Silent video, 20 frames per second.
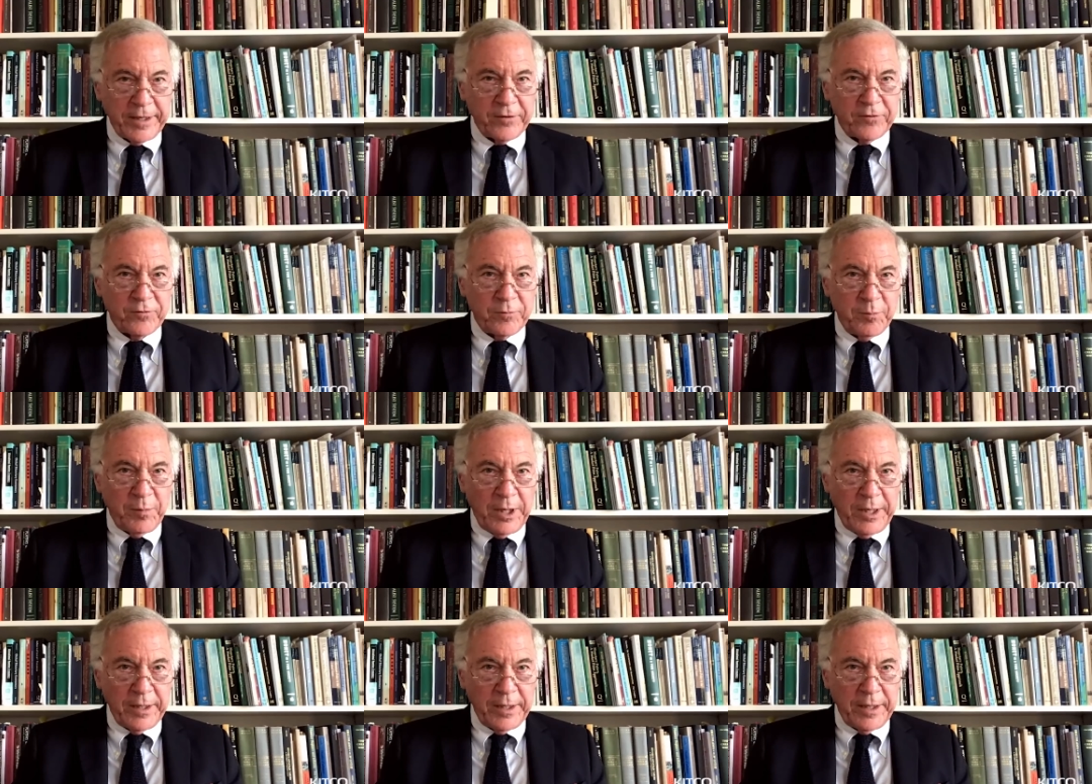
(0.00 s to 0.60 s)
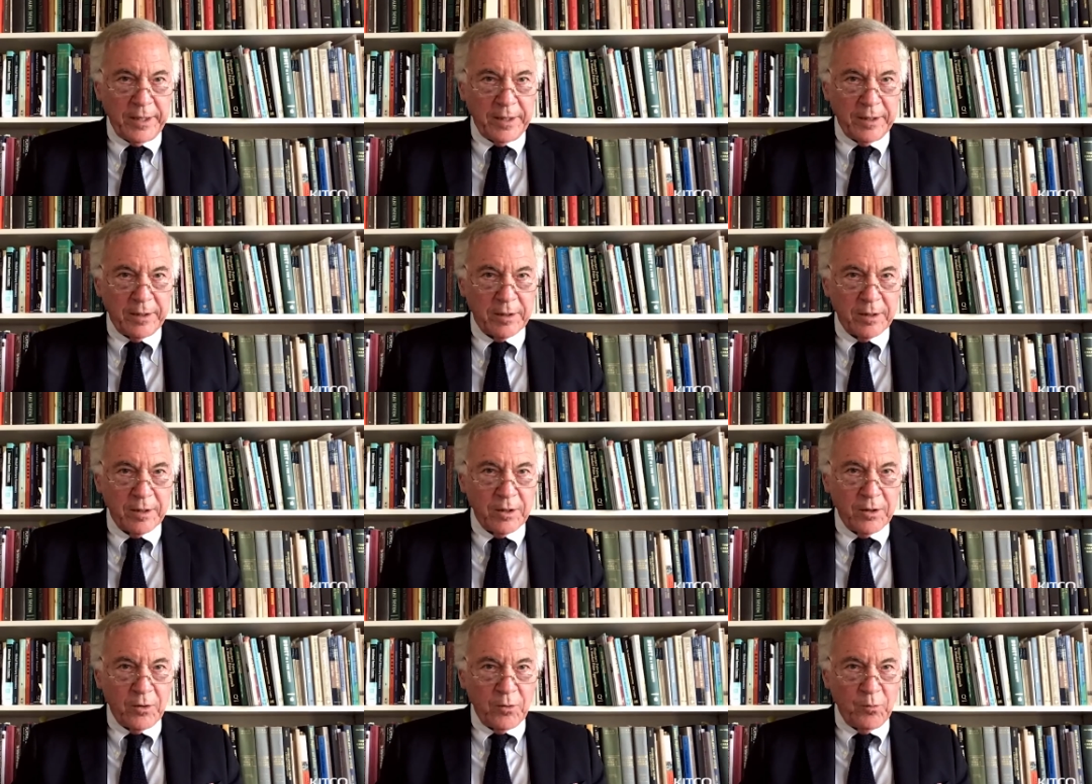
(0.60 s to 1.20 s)
text mining.
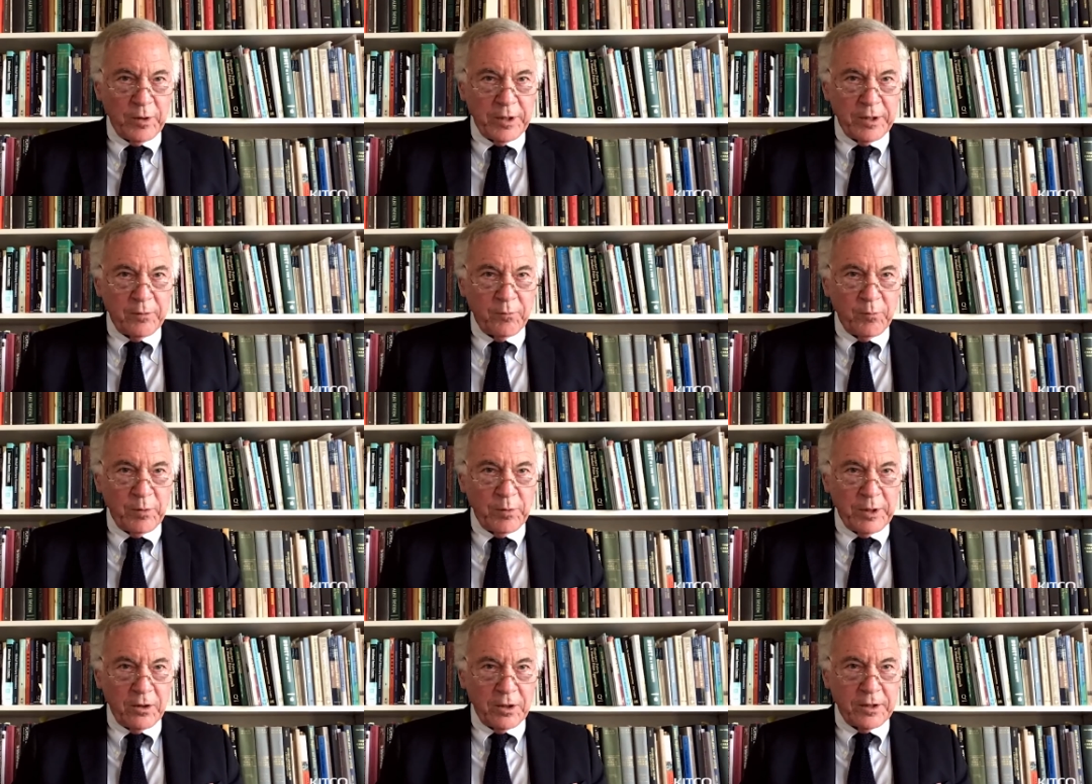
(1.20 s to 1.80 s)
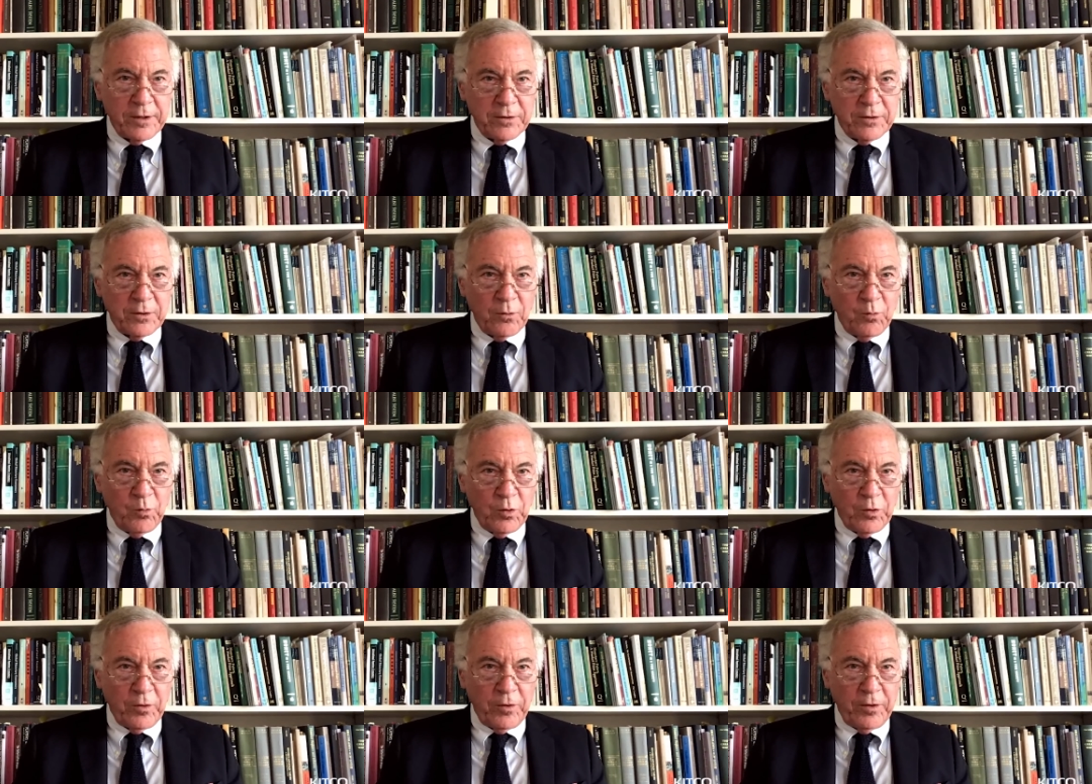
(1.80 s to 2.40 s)
We look at the
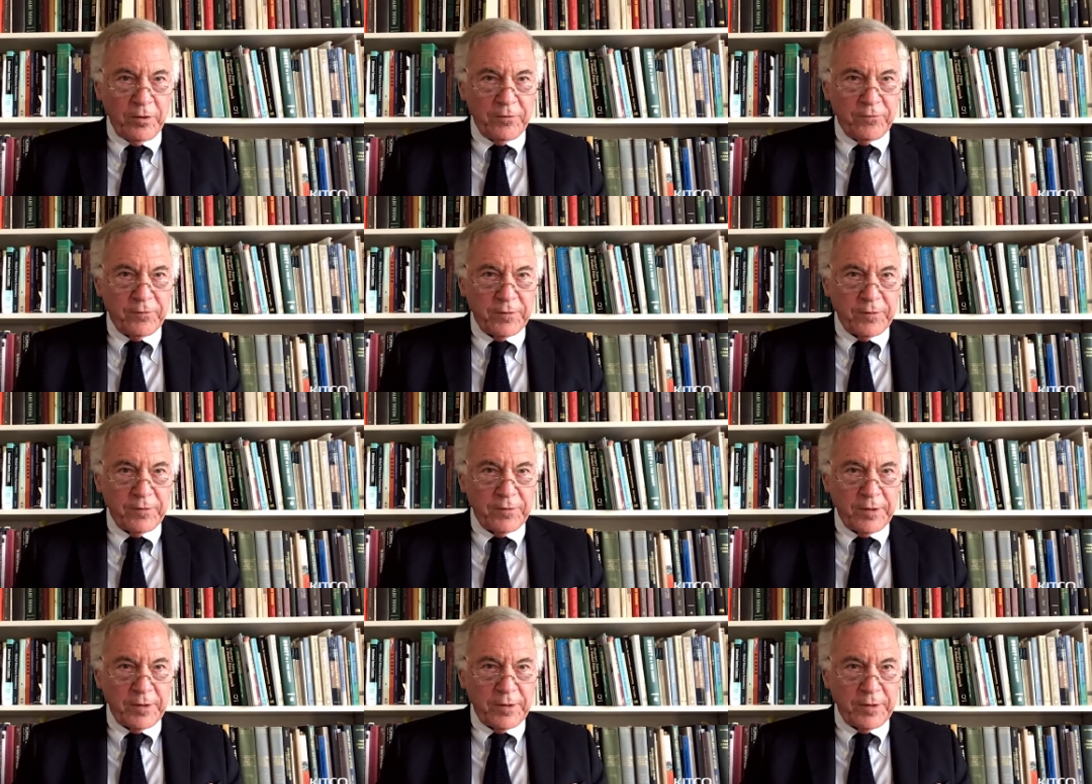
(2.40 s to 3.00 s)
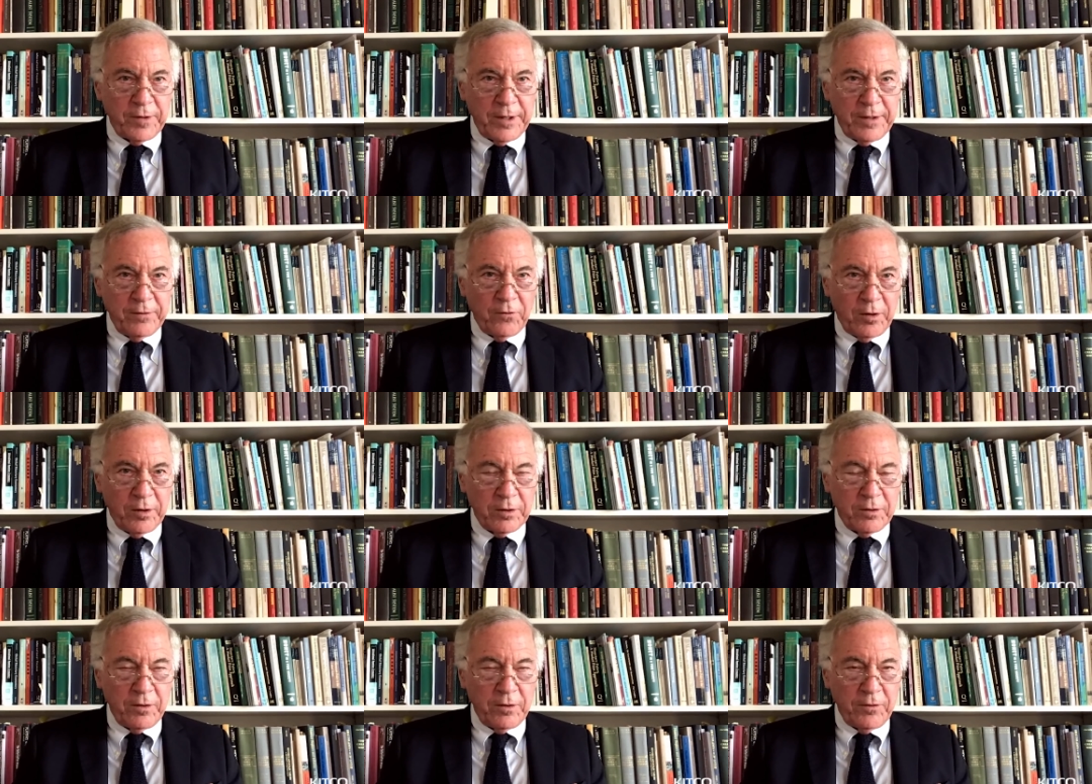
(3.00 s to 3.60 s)
words in those
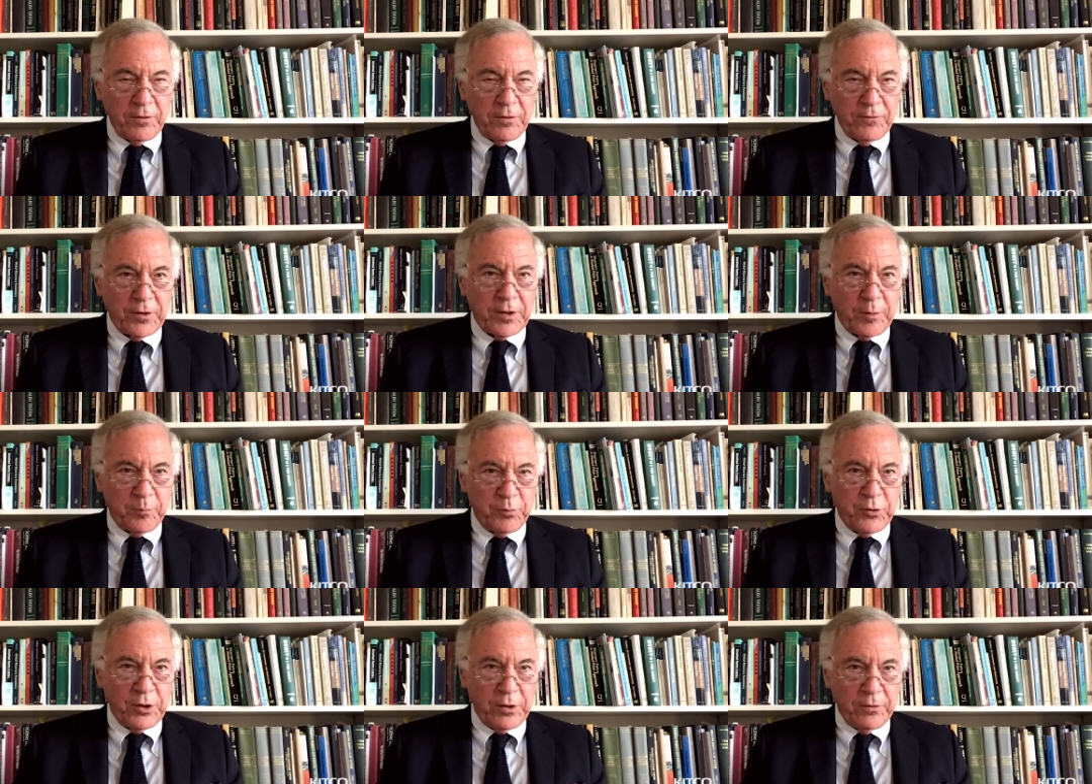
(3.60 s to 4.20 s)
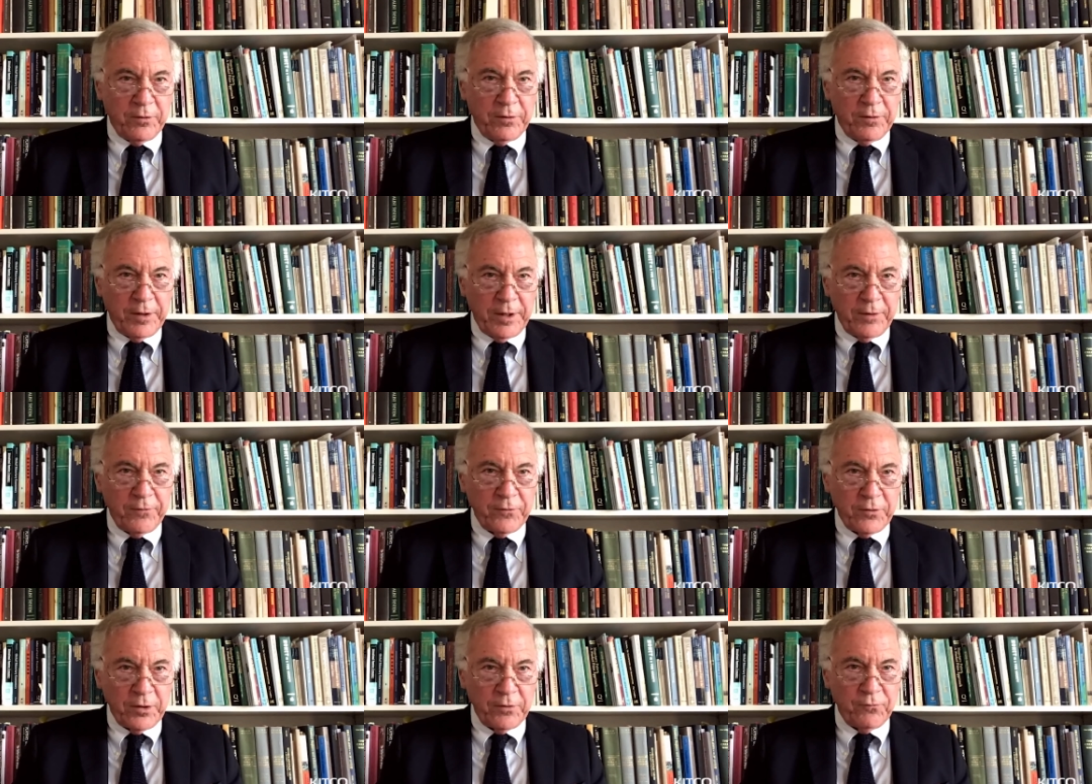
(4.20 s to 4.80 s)
articles. The computer does
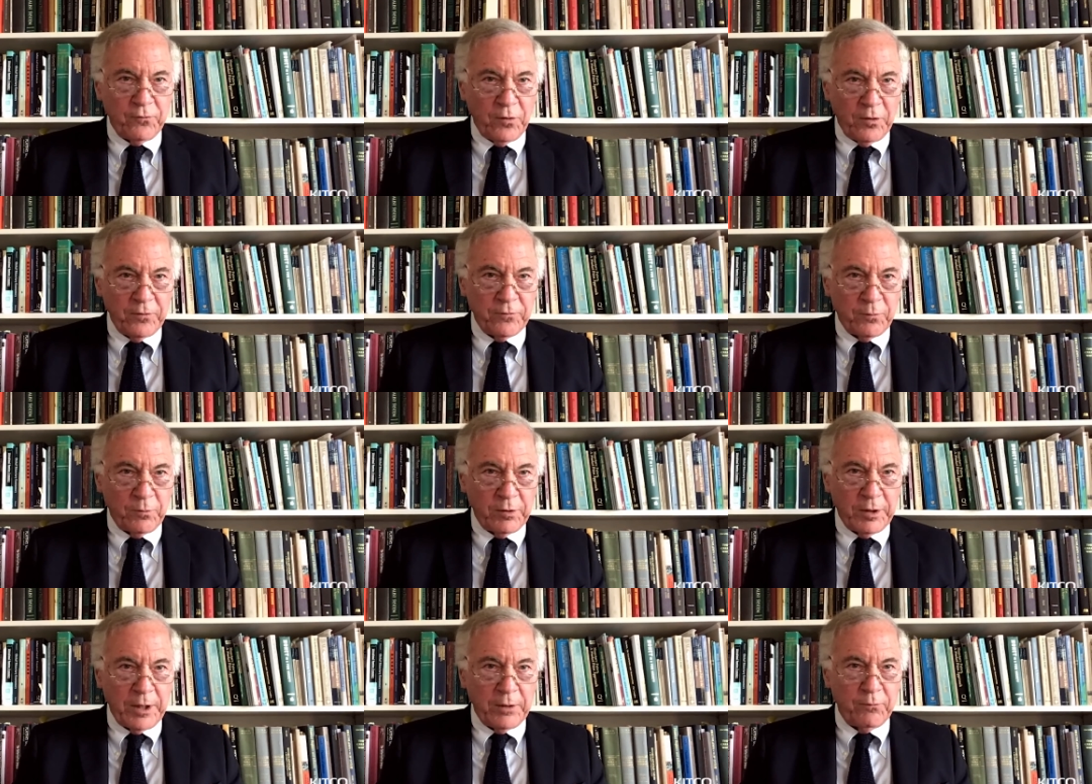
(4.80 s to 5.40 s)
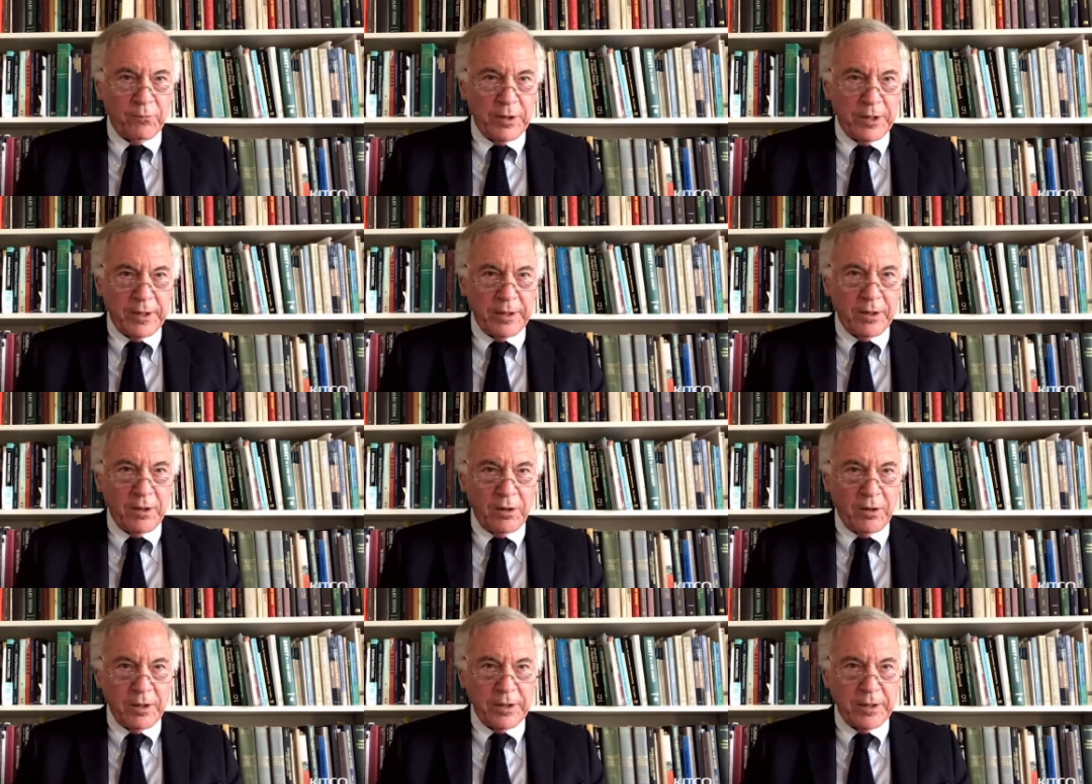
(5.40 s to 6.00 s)
it, of course. We're not reading
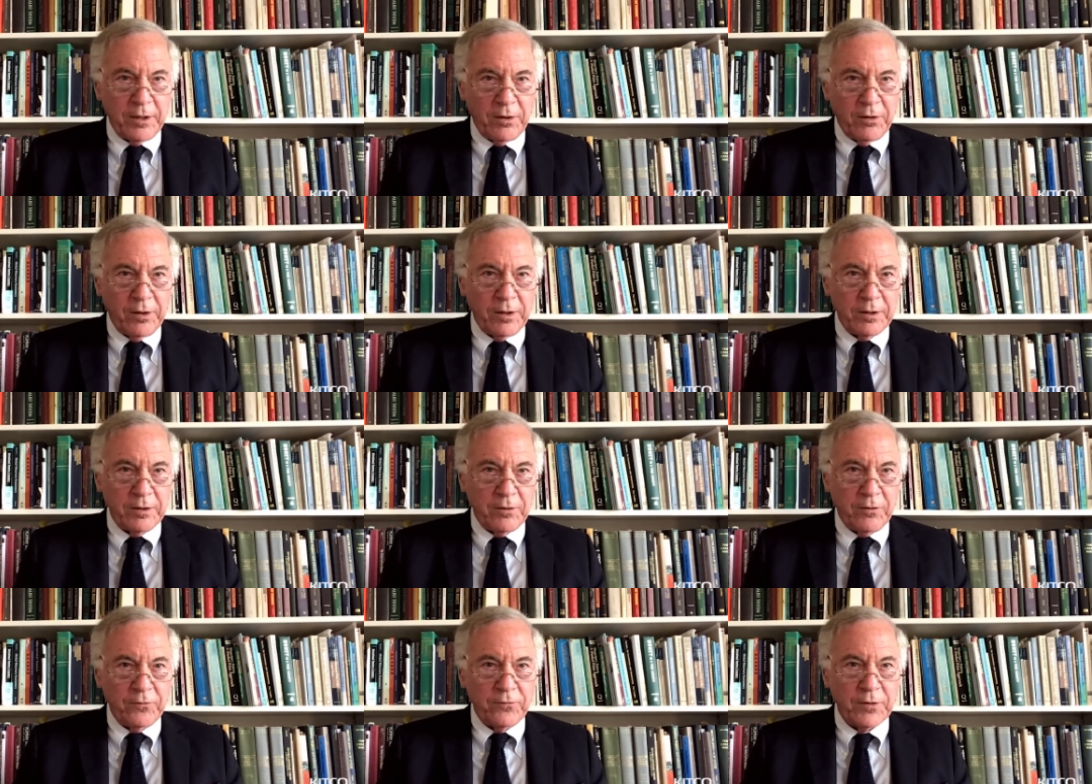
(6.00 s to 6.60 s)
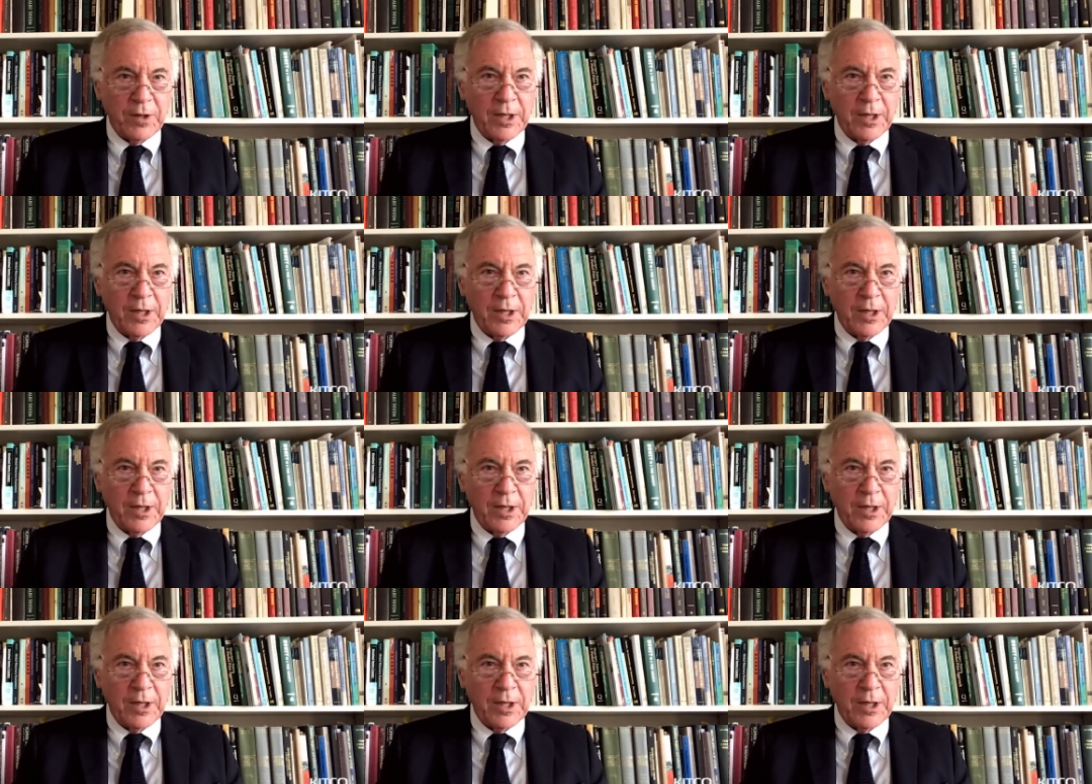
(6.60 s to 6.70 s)
all the articles.